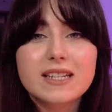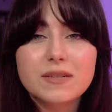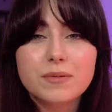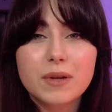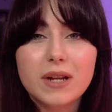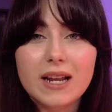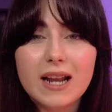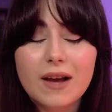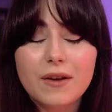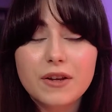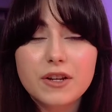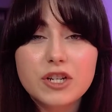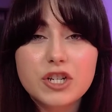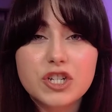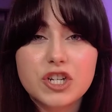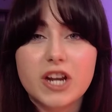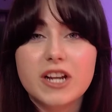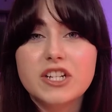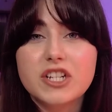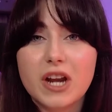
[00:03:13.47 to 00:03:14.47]
will allow you to
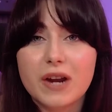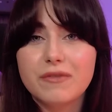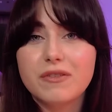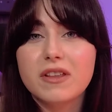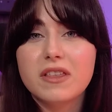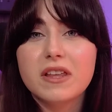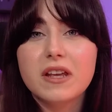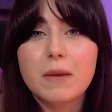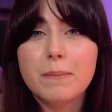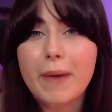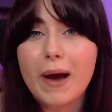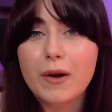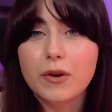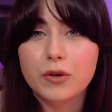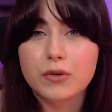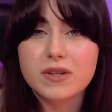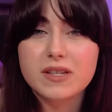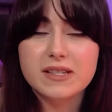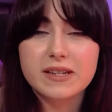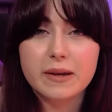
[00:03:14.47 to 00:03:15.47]
change everything about
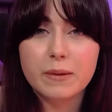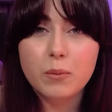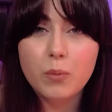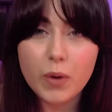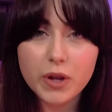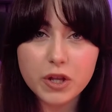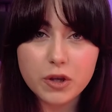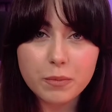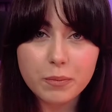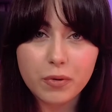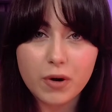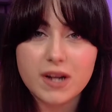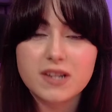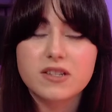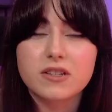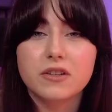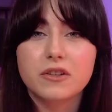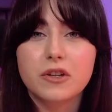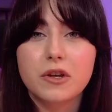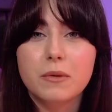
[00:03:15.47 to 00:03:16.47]
your sim when you
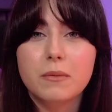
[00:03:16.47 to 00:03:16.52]
press on them